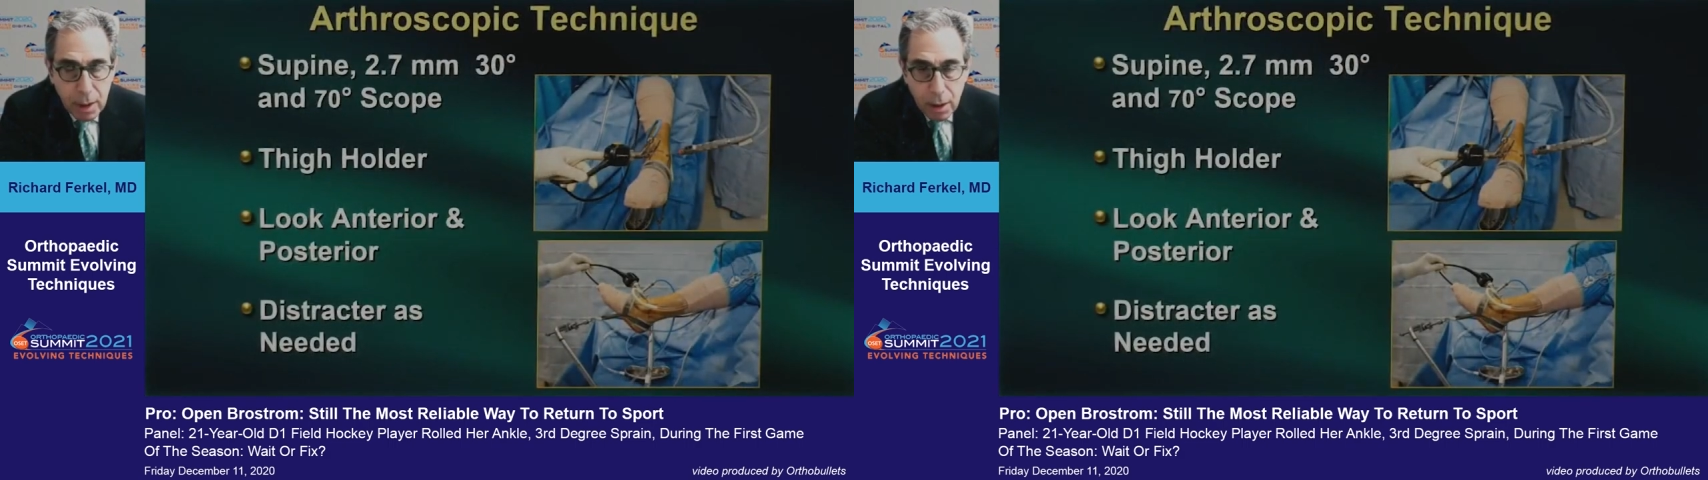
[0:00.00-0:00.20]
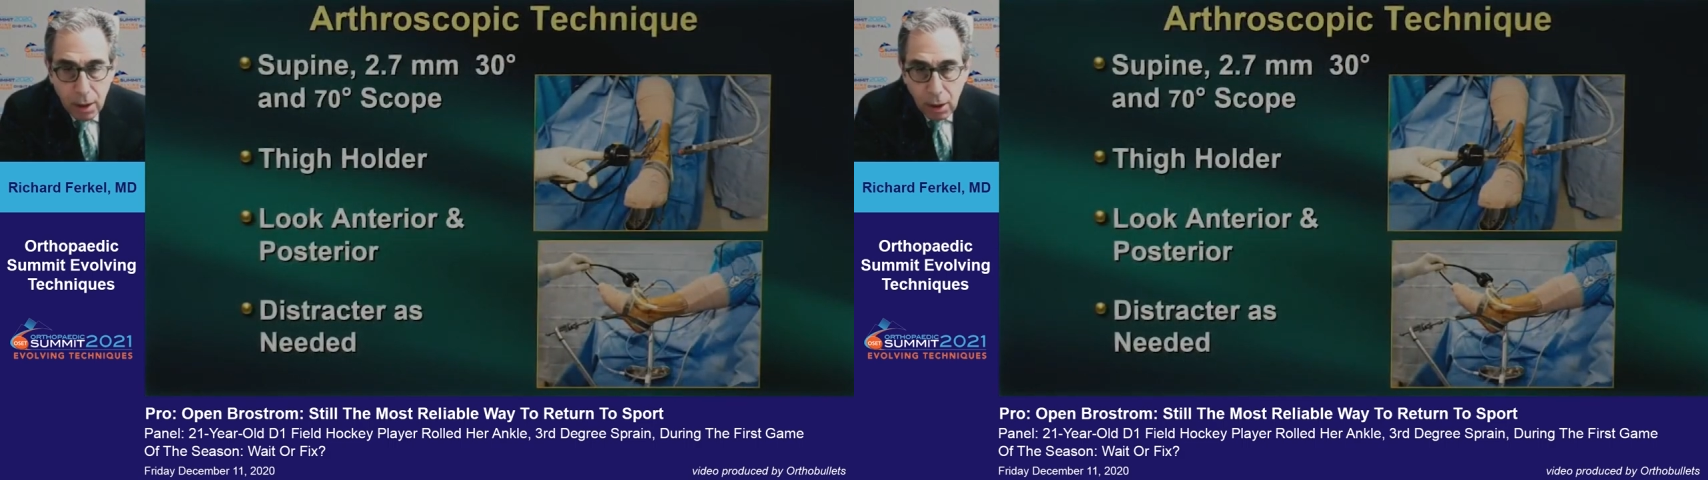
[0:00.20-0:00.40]

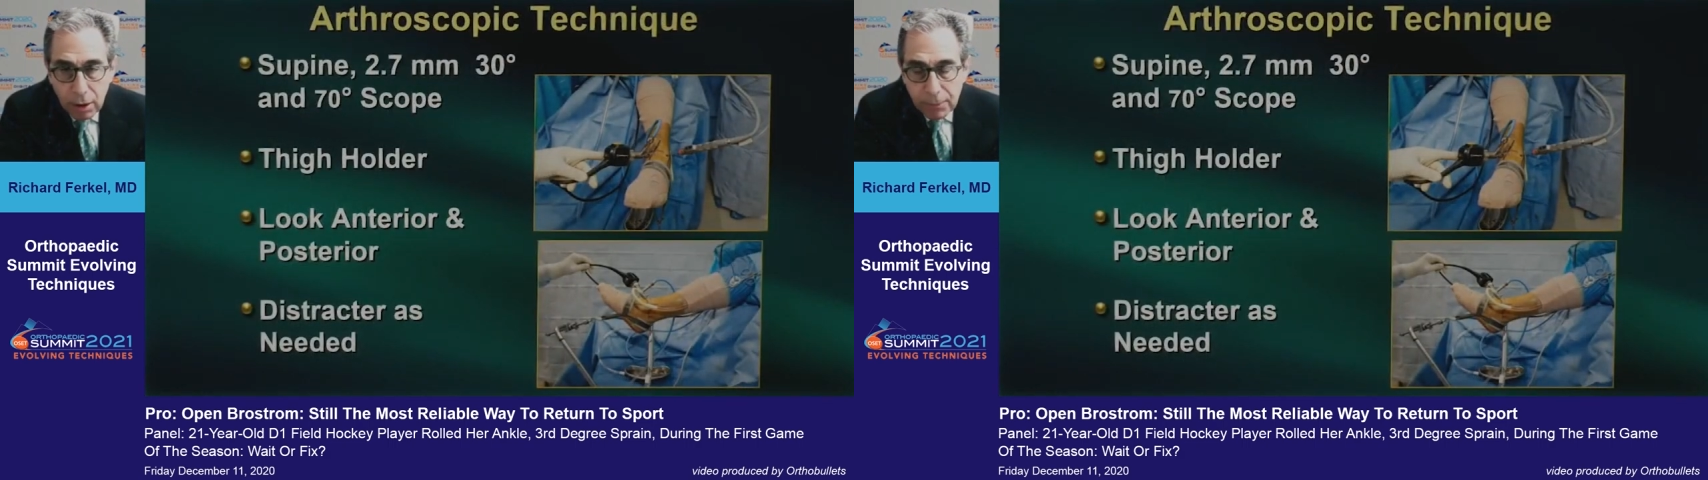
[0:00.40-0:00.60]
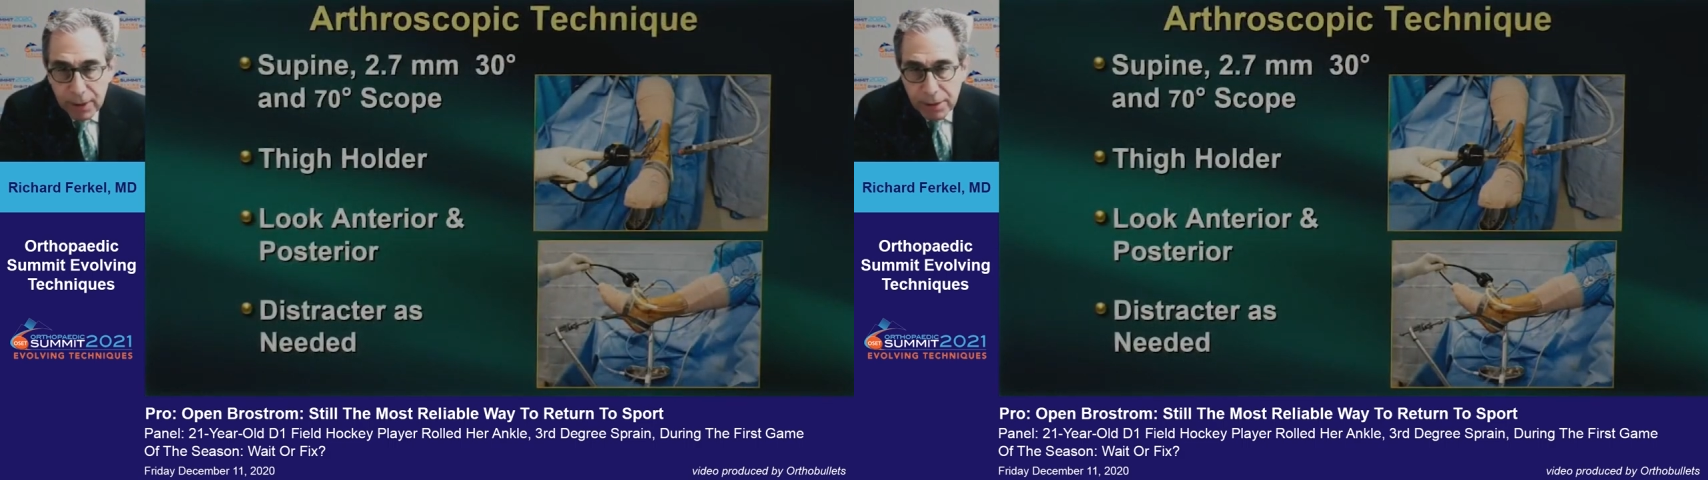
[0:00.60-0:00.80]
All
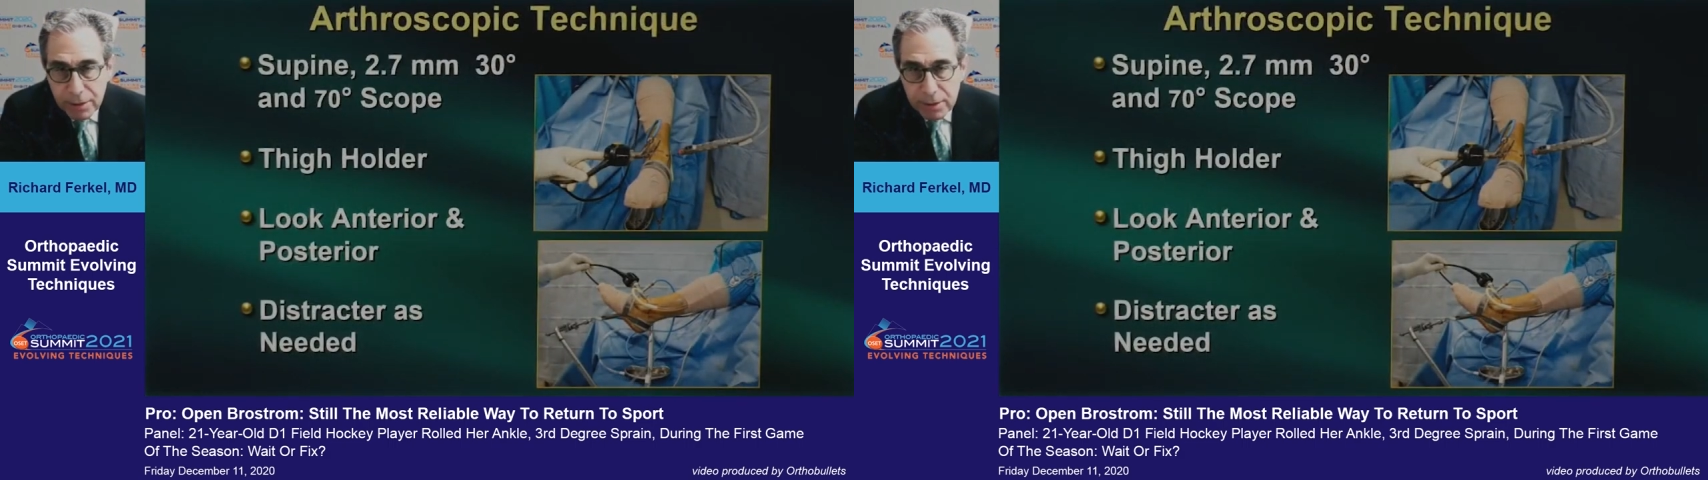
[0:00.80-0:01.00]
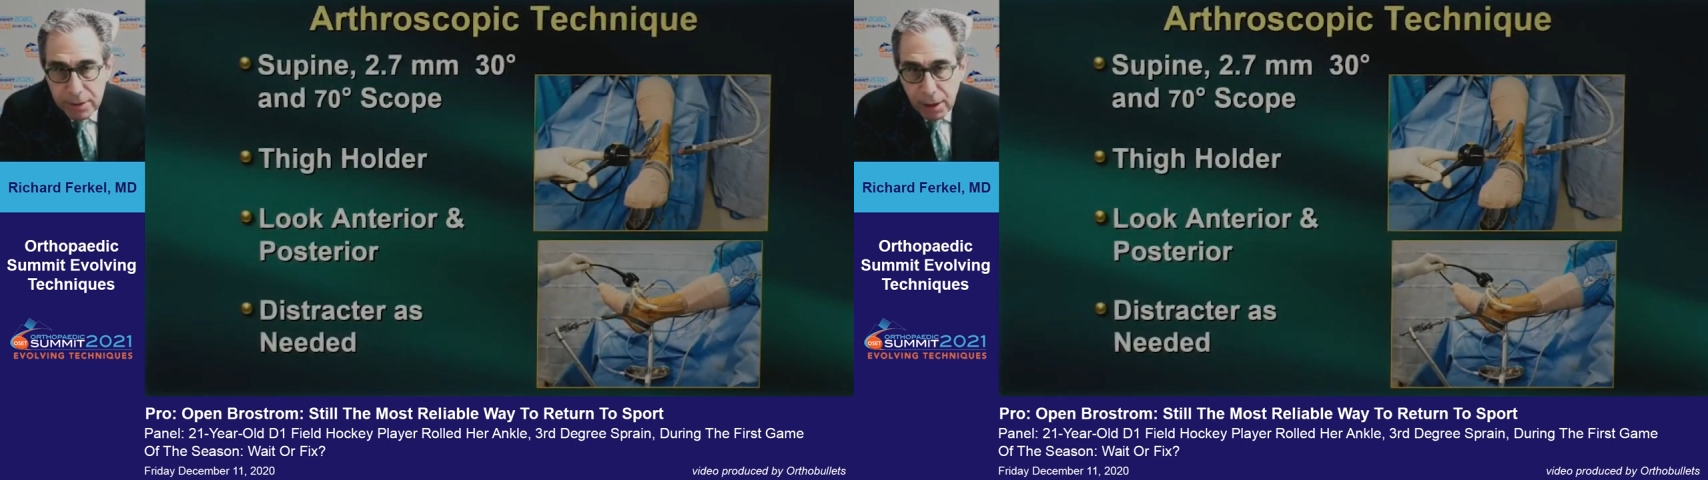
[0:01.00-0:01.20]

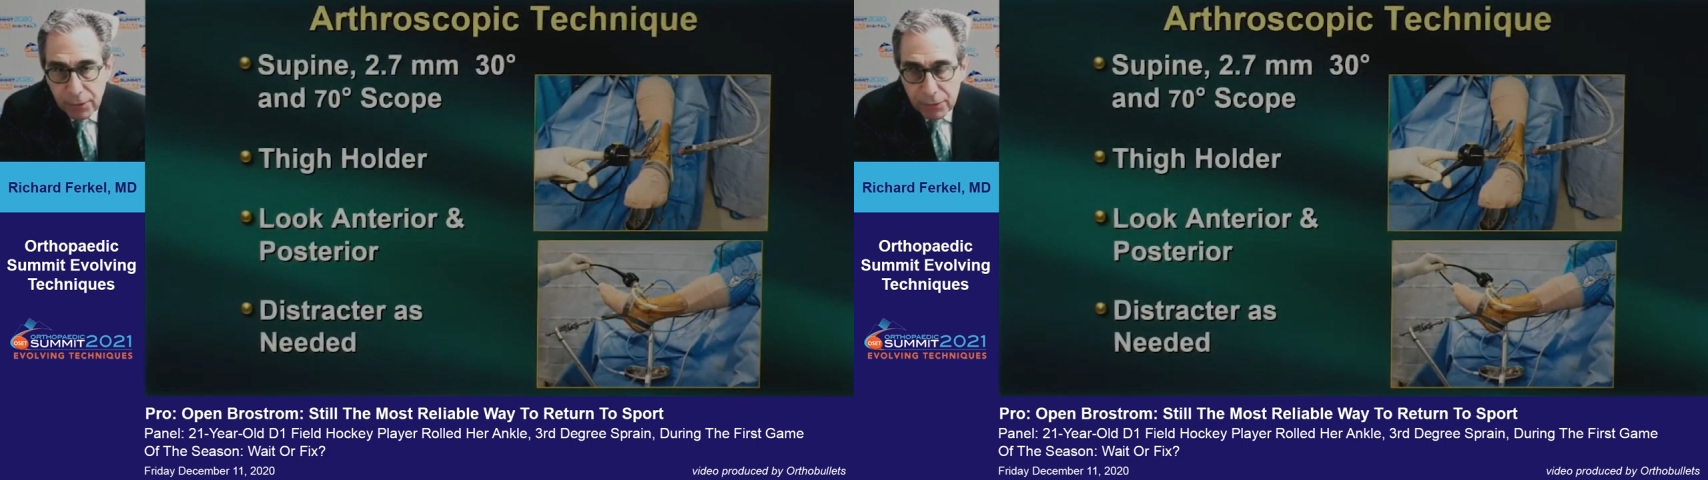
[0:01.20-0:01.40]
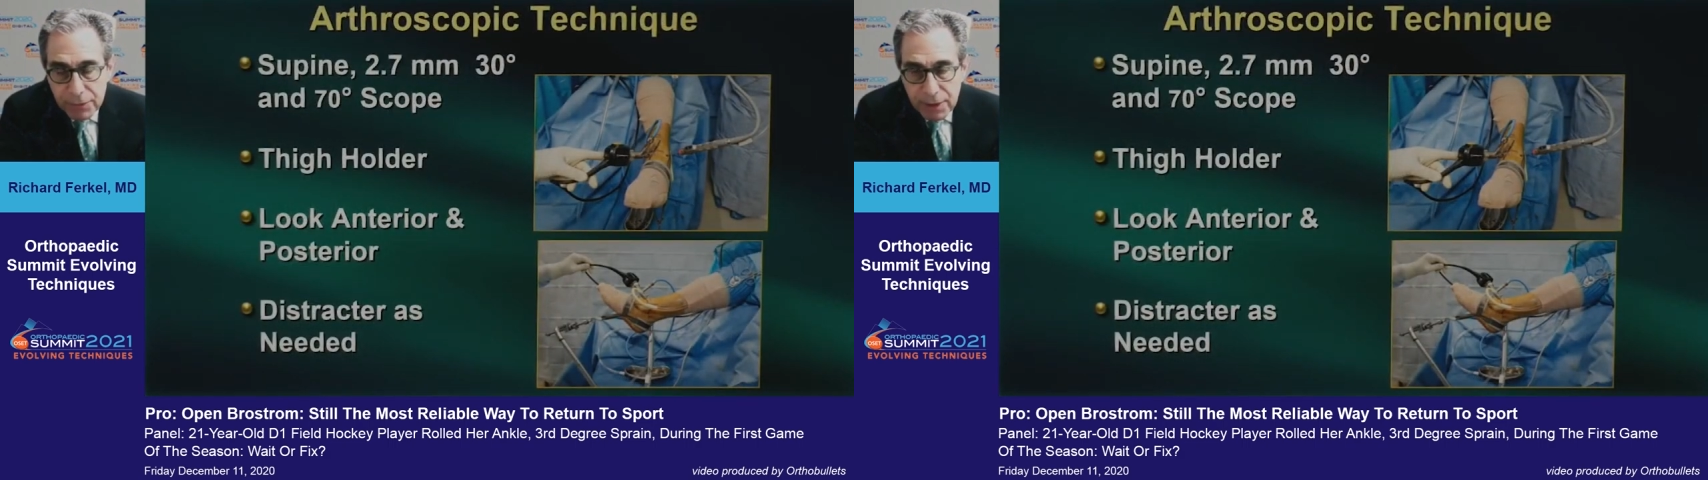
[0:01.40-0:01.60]
patients
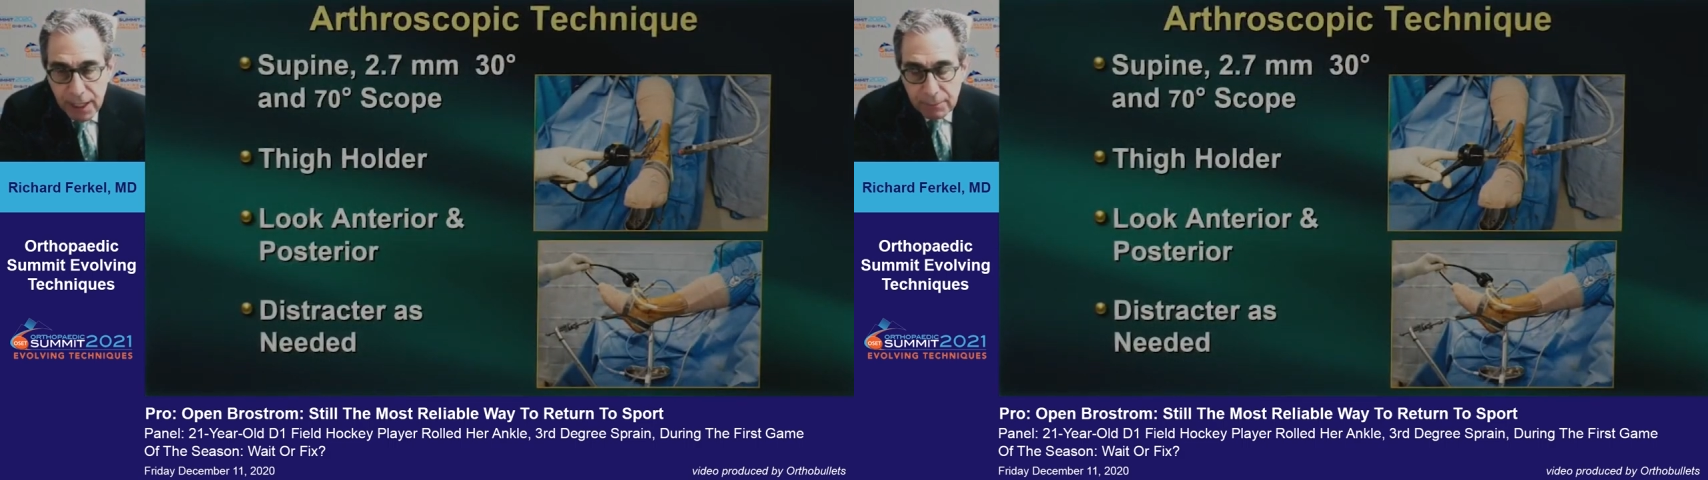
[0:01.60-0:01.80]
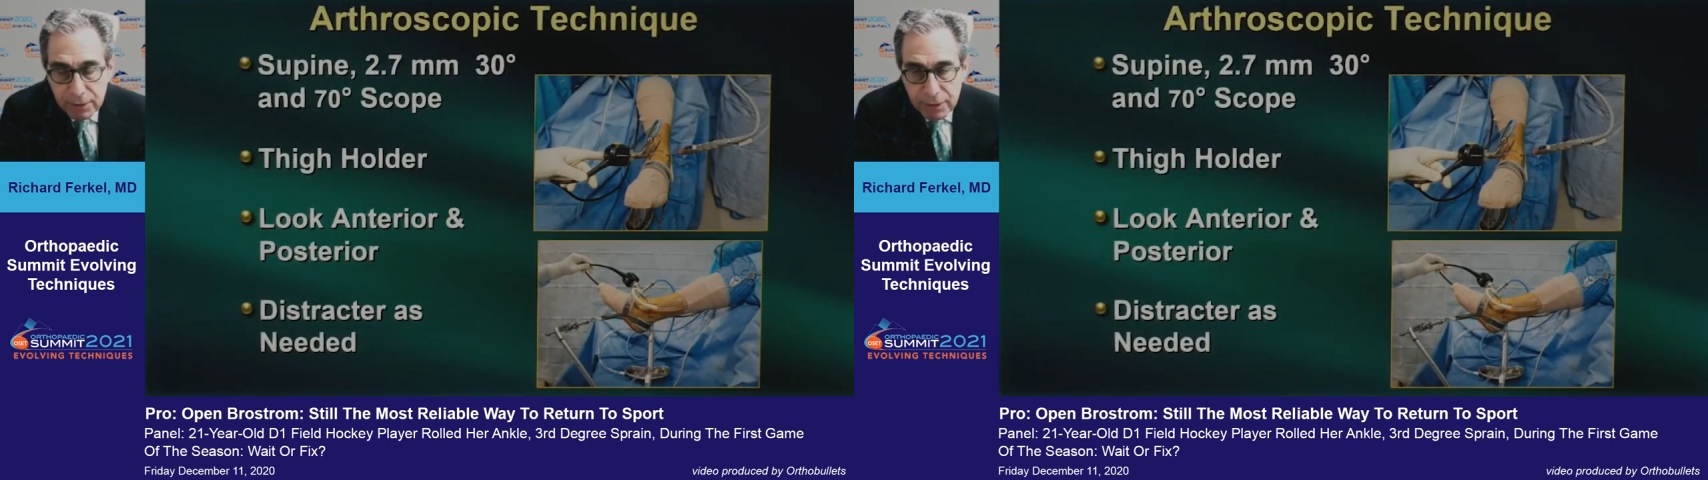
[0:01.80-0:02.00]
arthroscopically